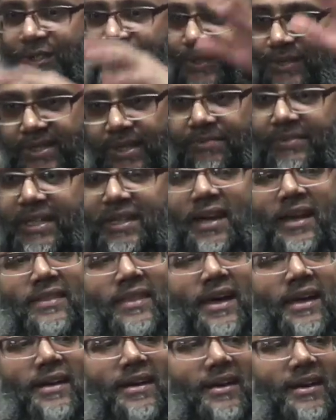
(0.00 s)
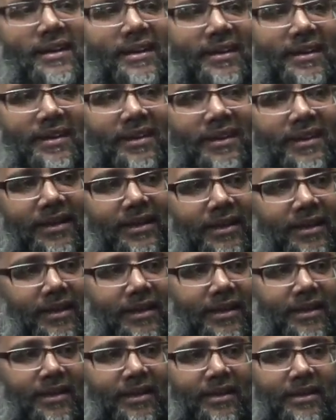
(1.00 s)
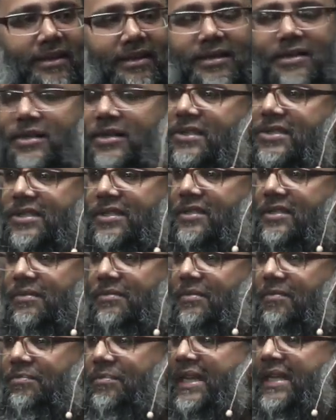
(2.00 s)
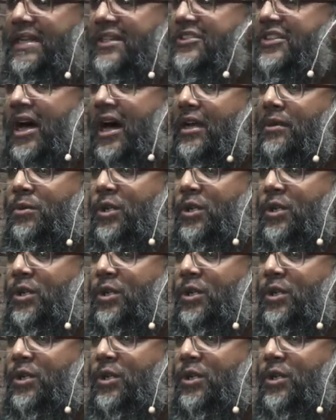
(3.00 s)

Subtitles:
or something like that. Because being a talib